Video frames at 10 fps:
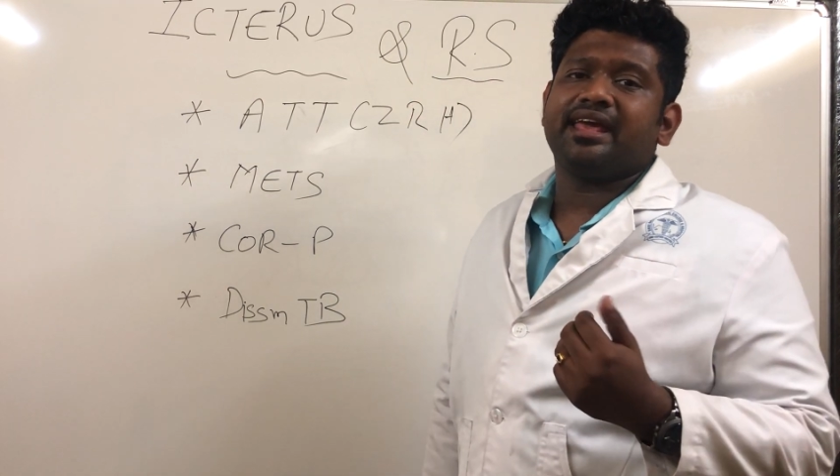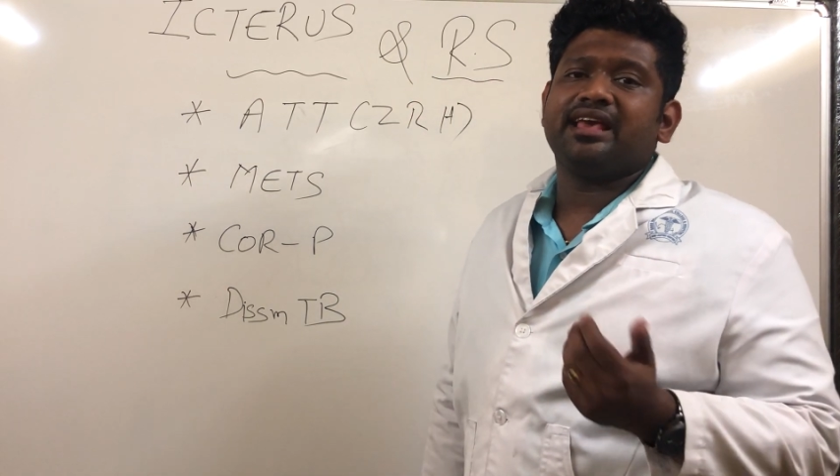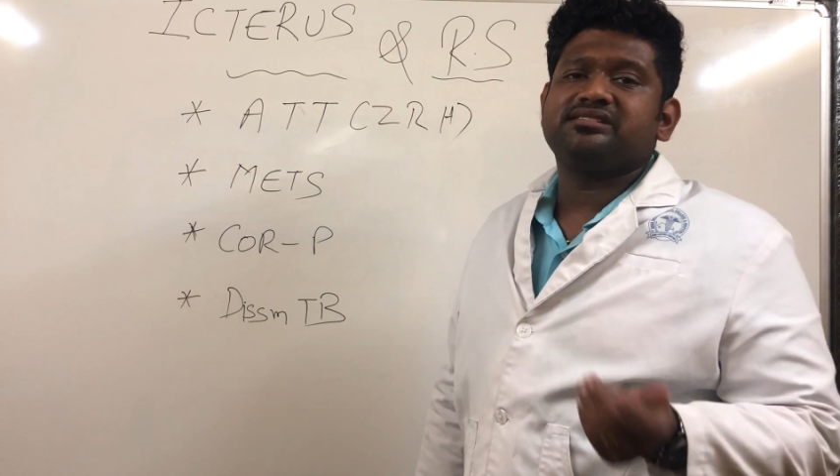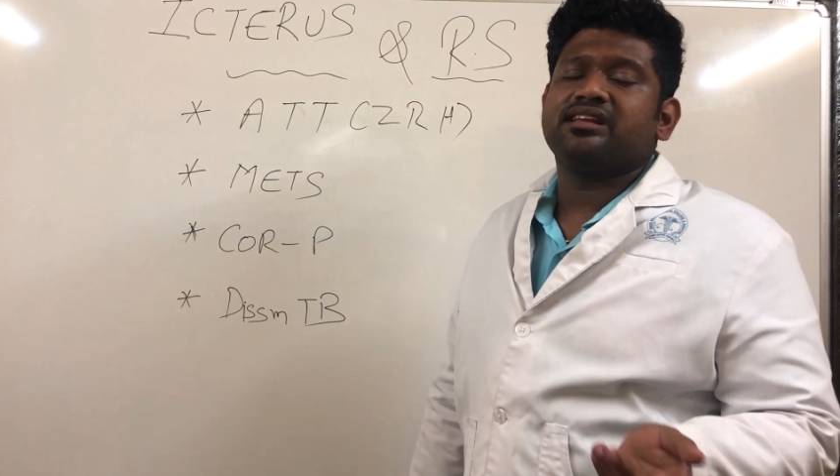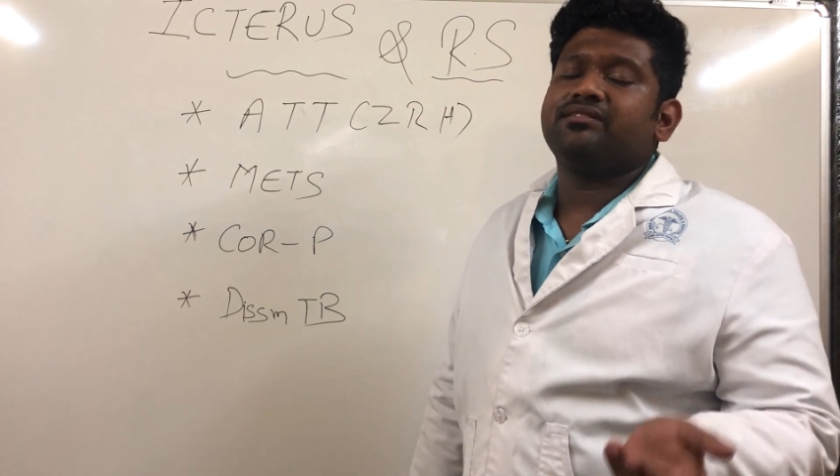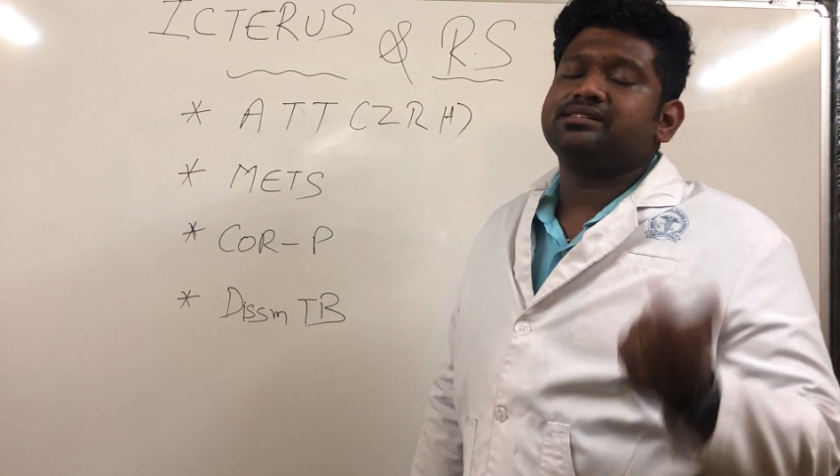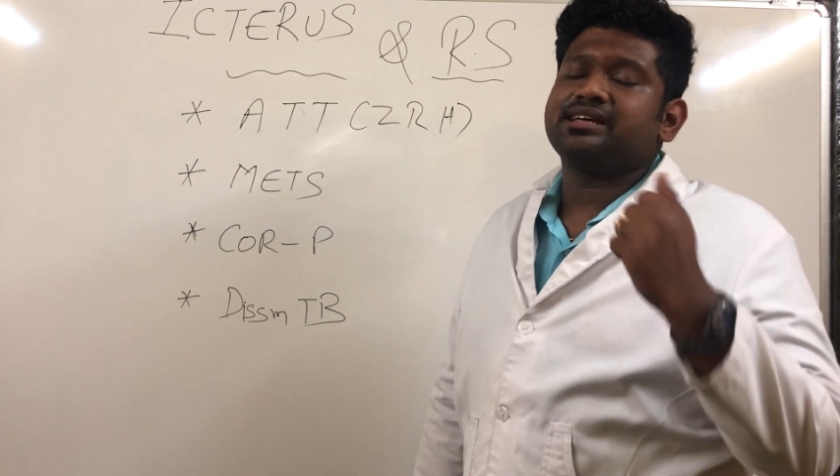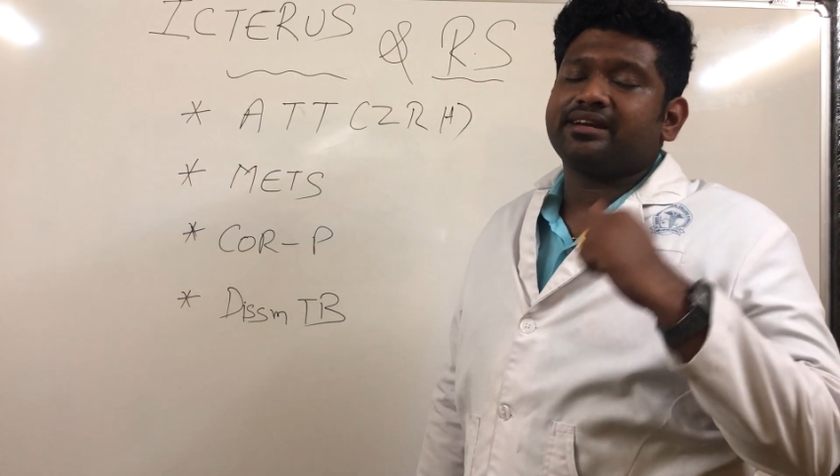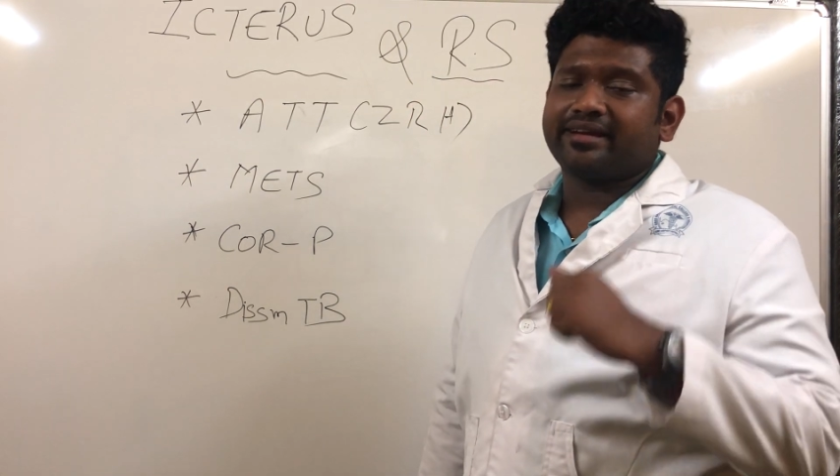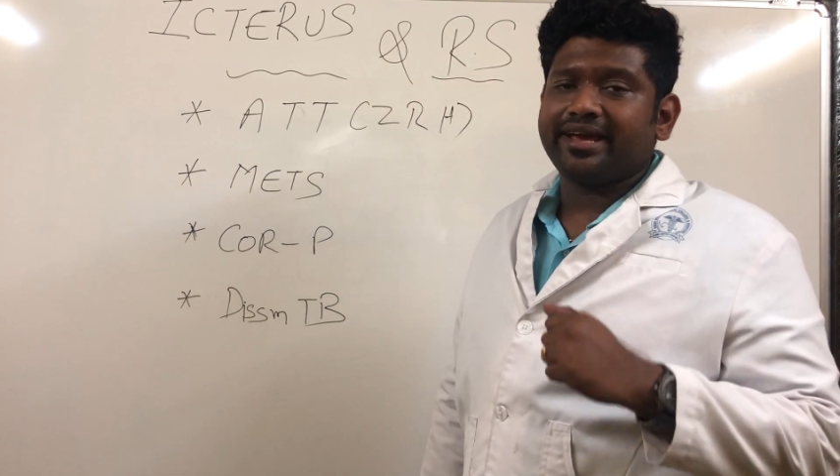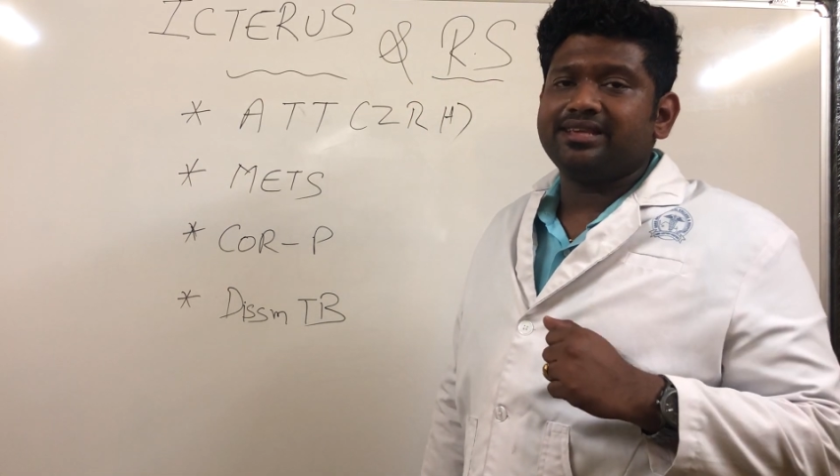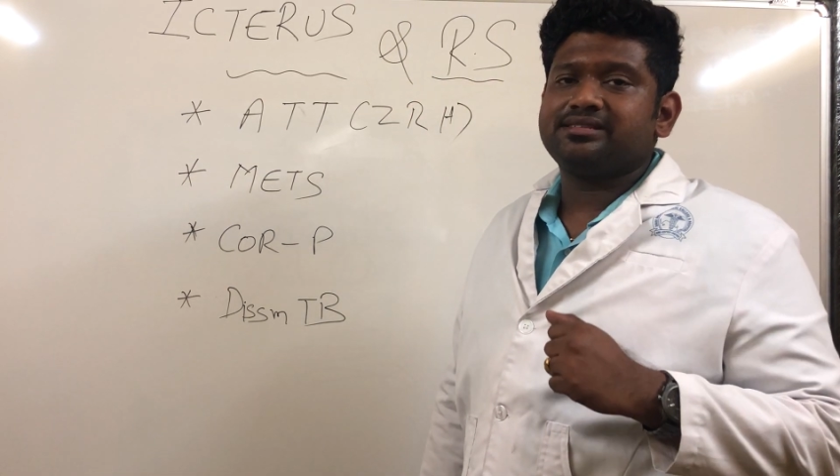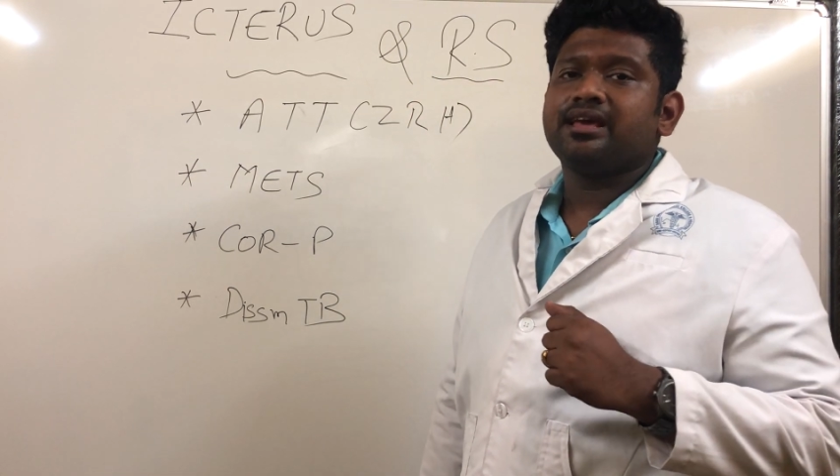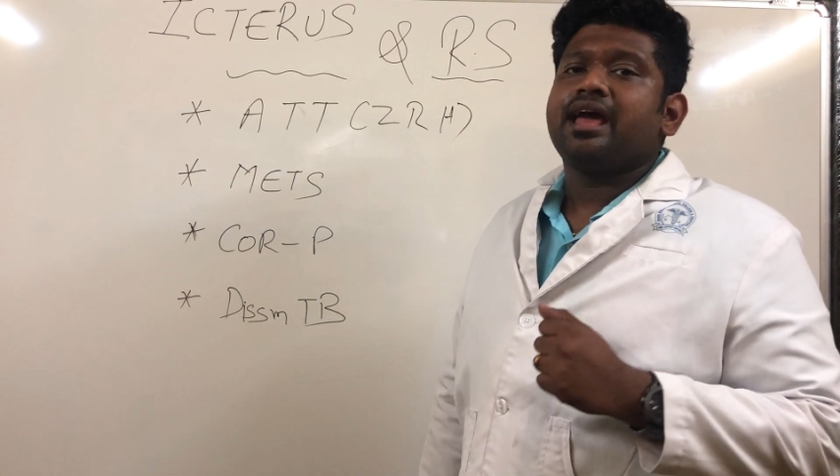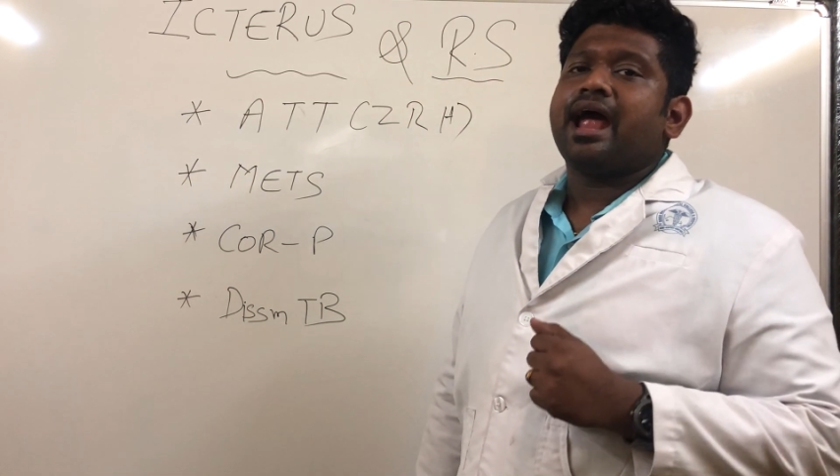AST levels are raised